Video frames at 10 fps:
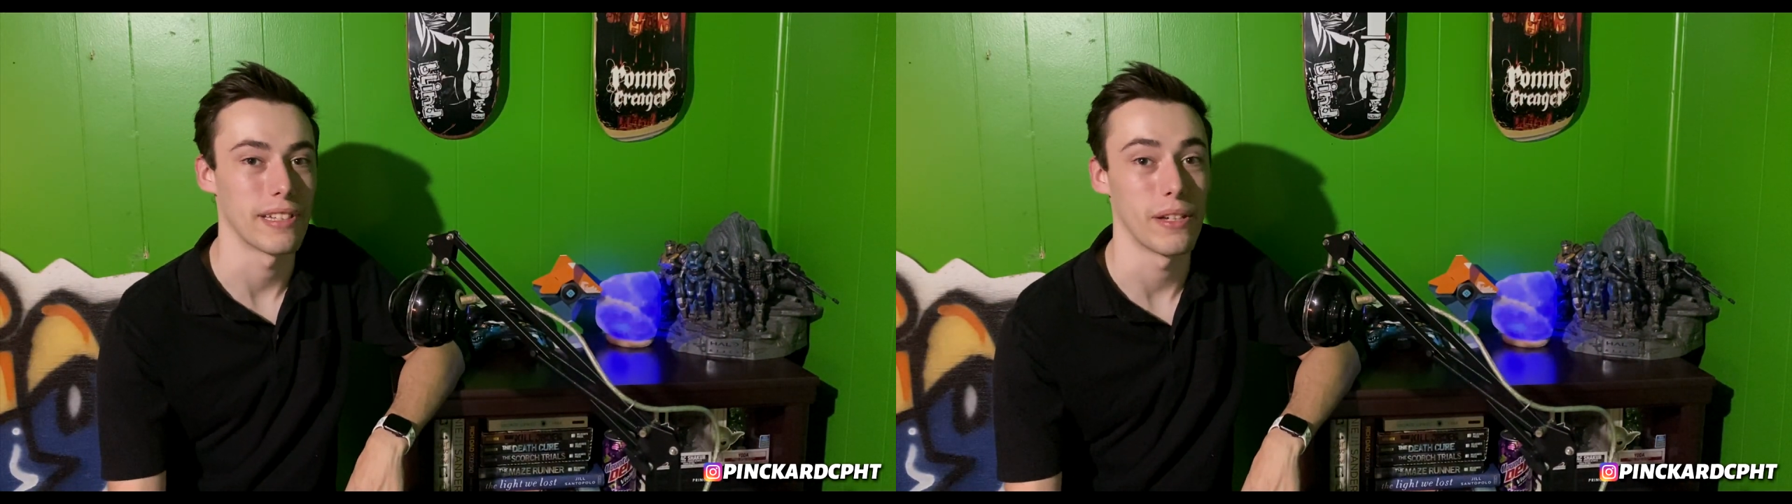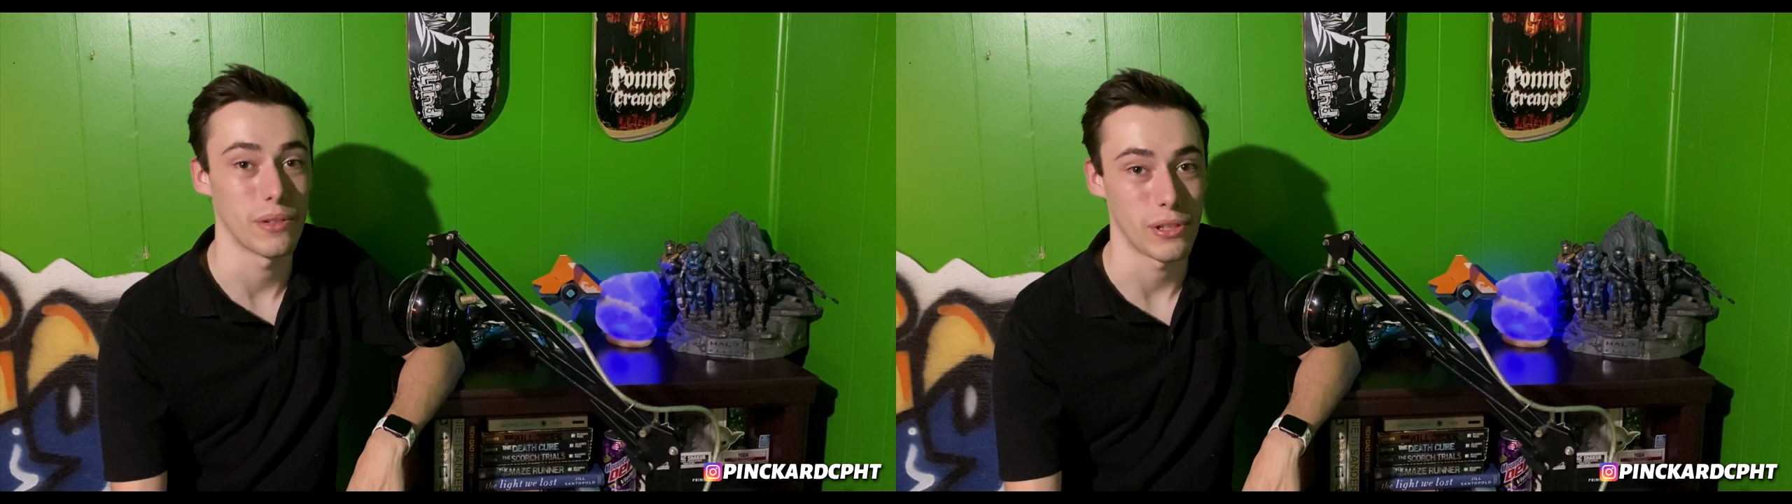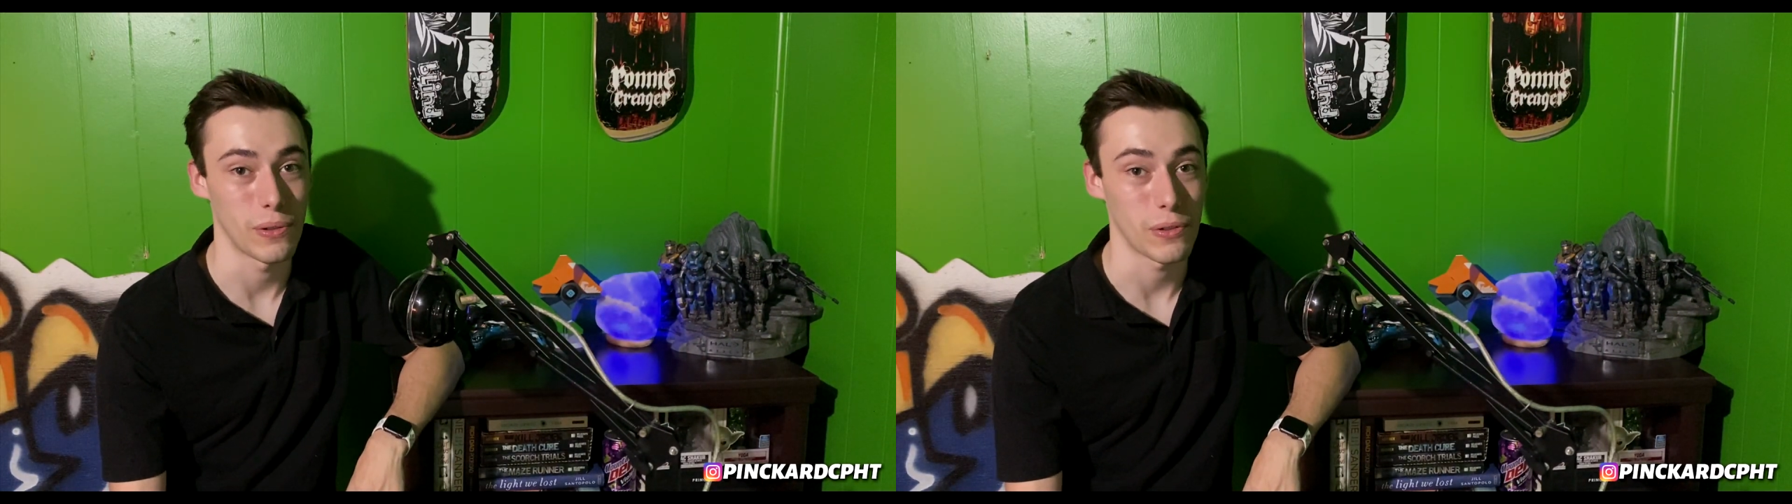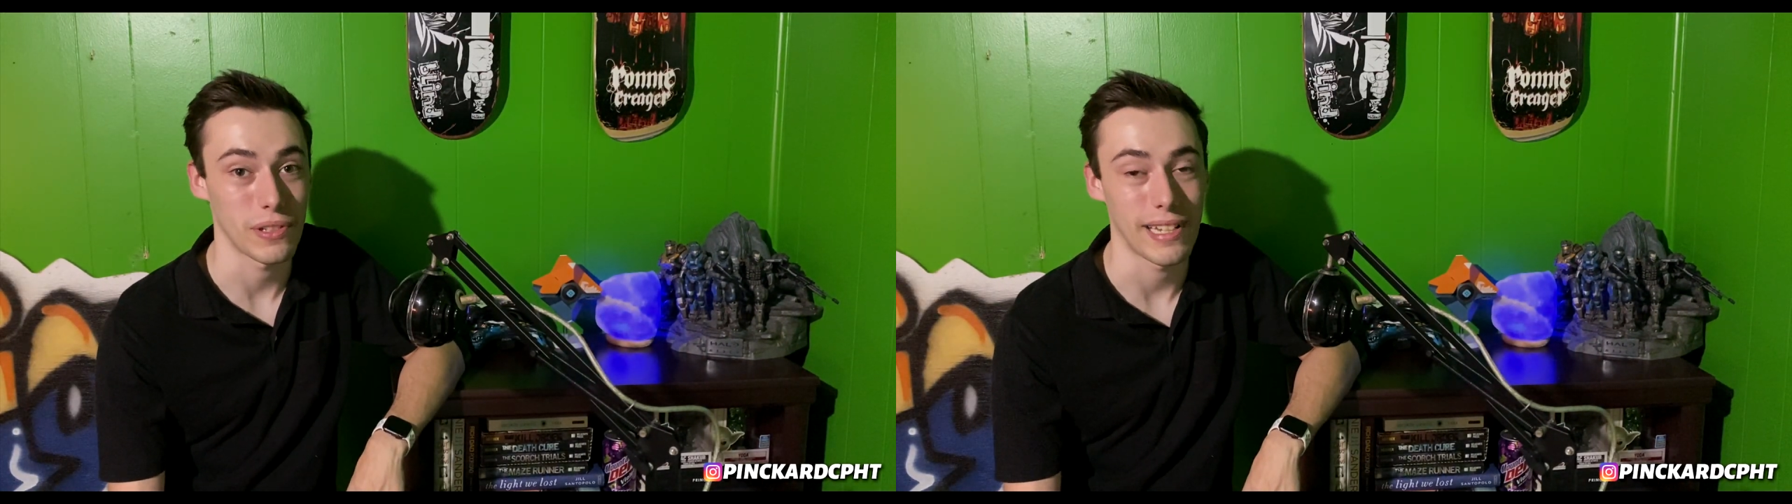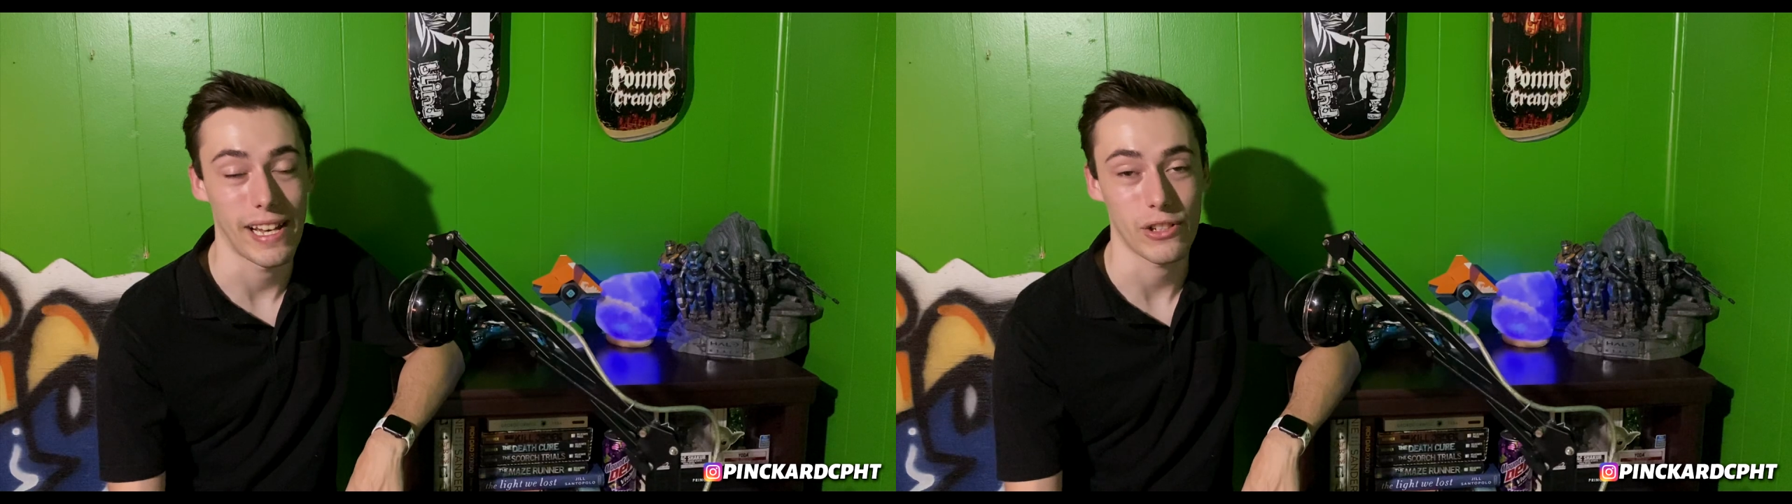those users
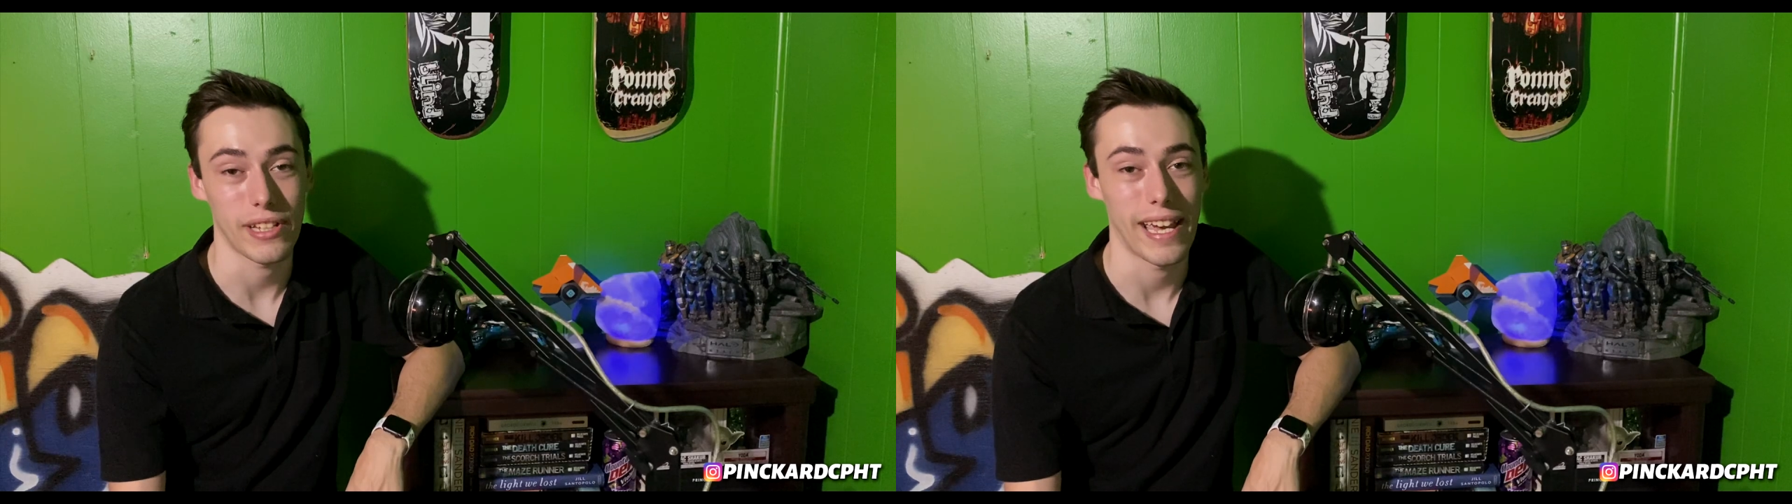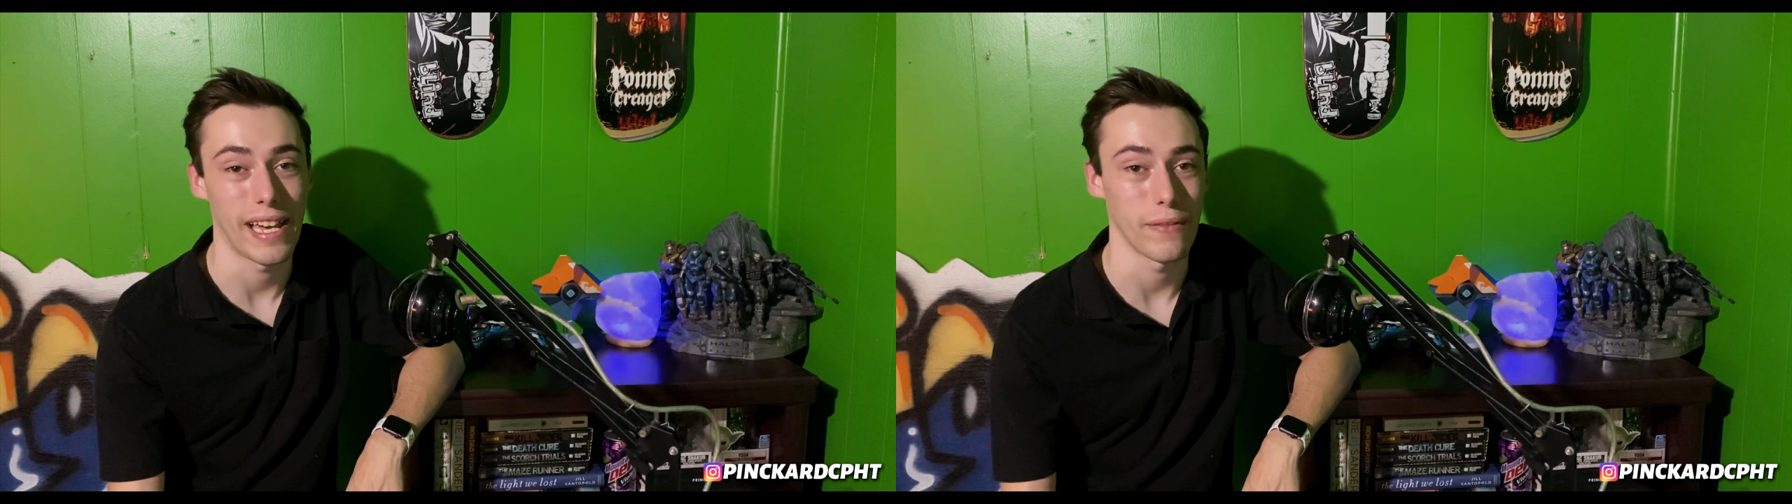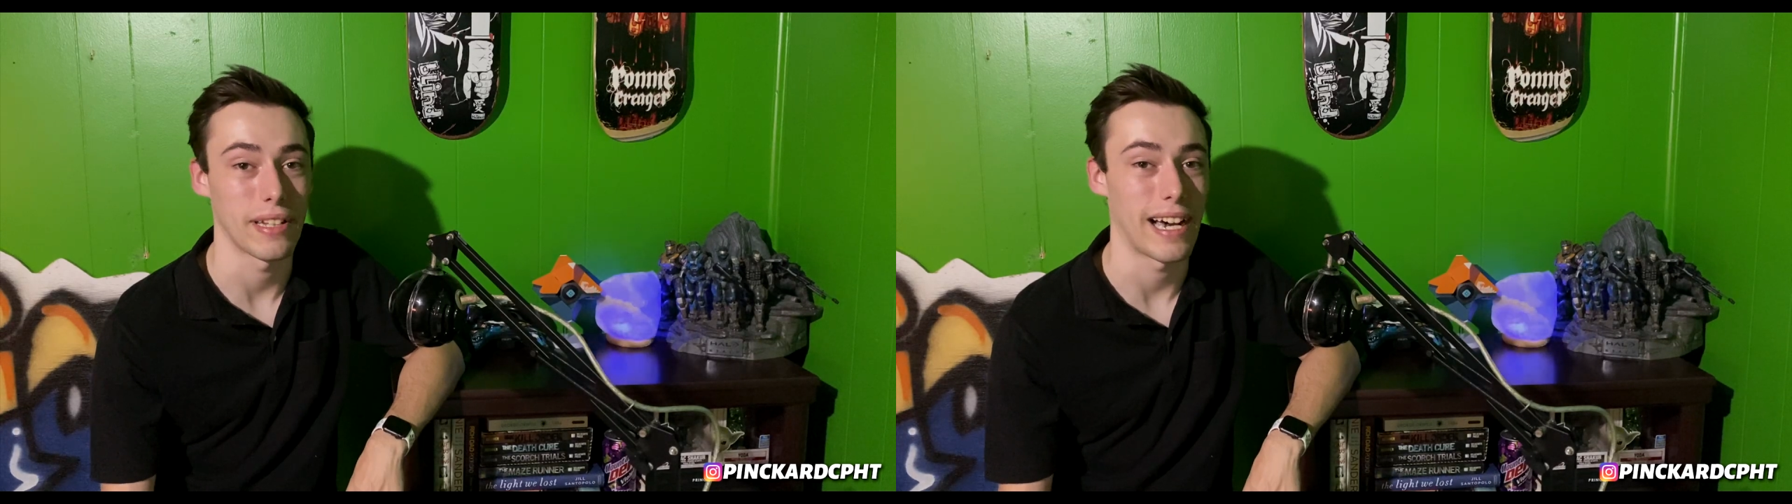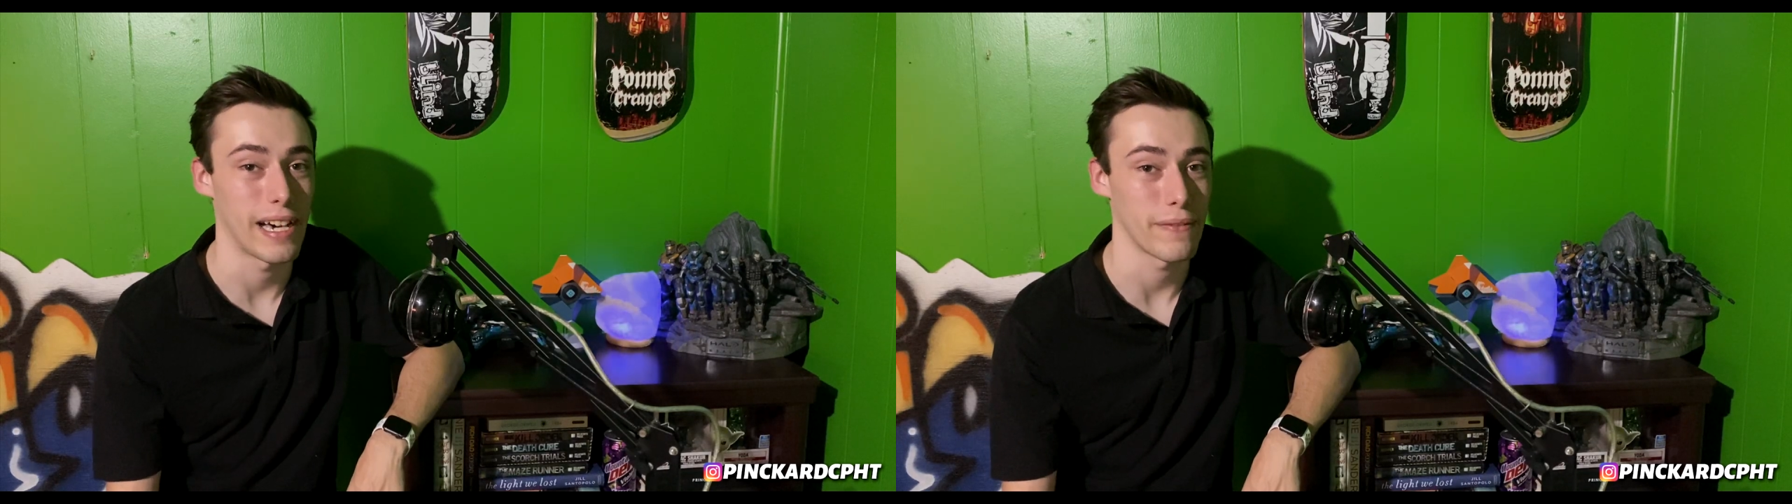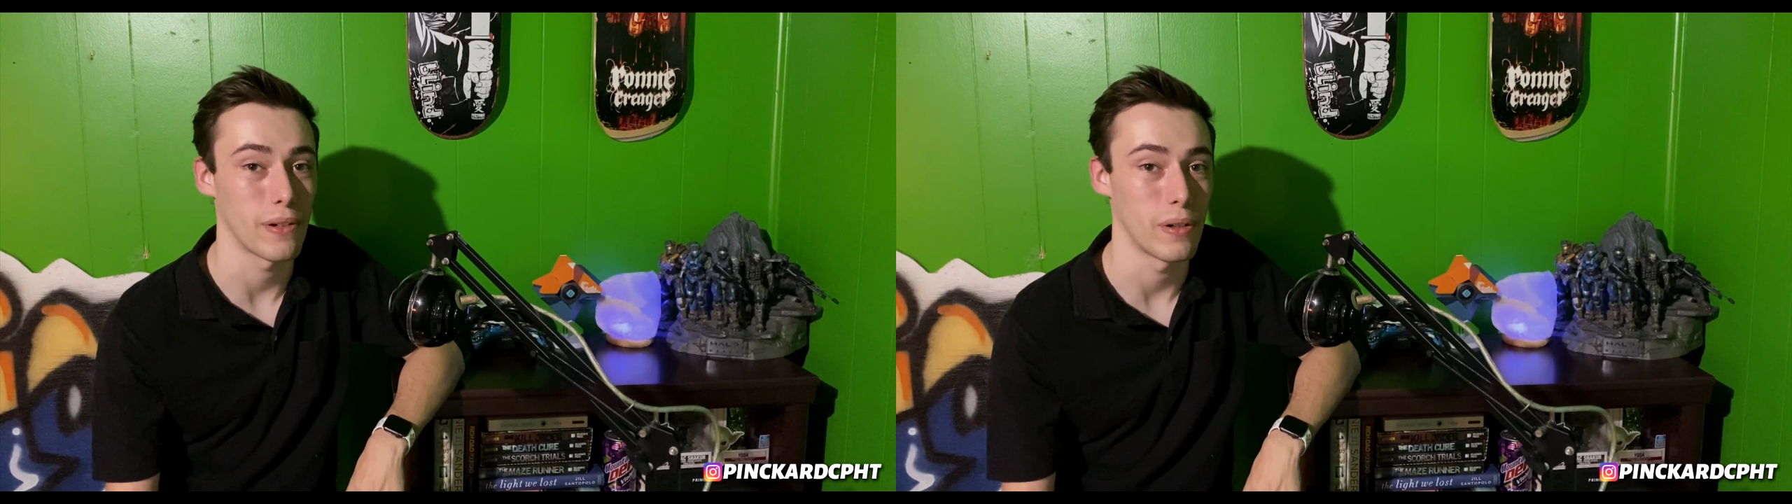that actually have an
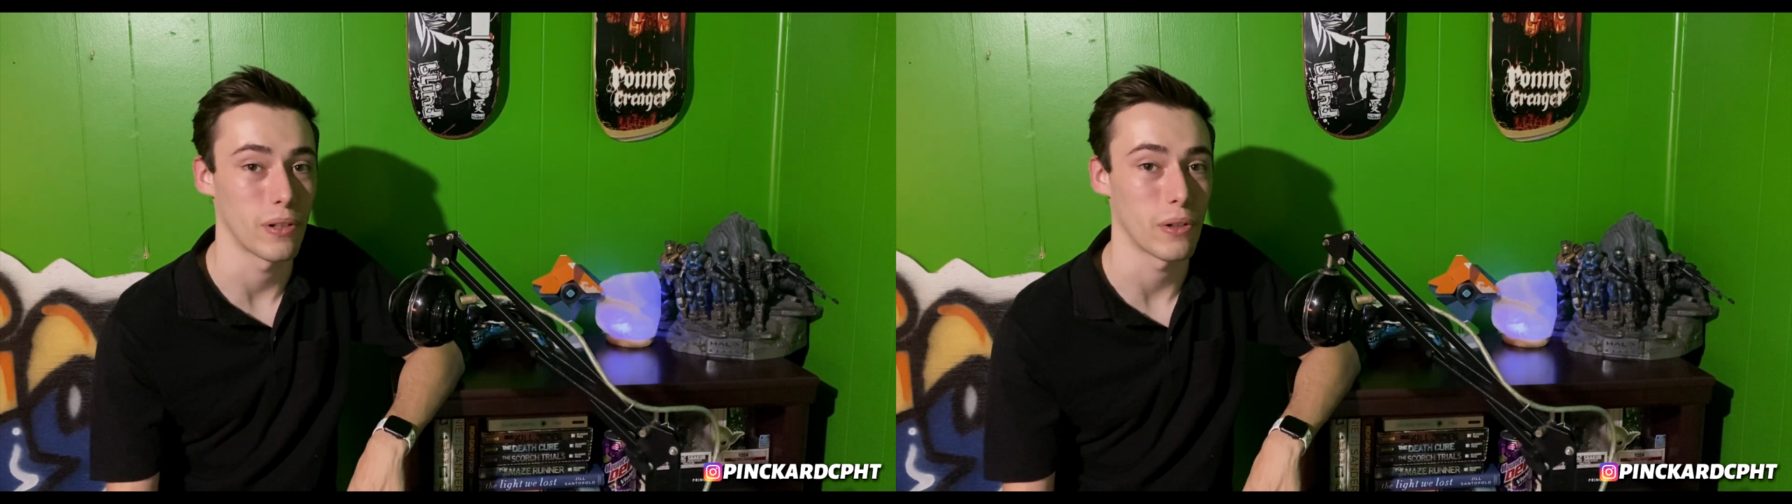iPhone